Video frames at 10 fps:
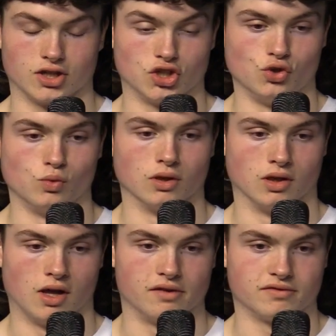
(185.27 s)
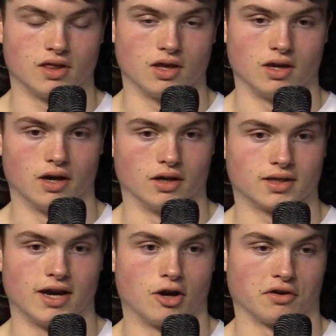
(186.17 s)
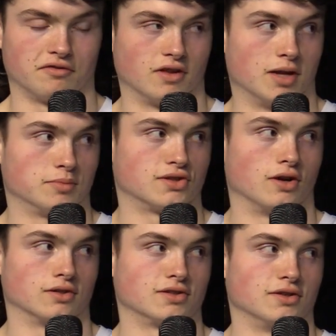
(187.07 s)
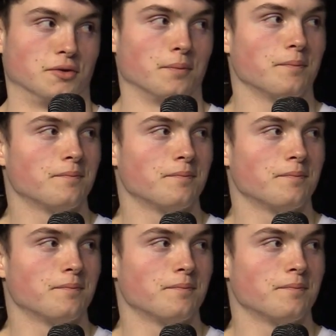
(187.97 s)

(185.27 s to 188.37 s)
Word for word: that you loved the uh, Calgary Flames song too.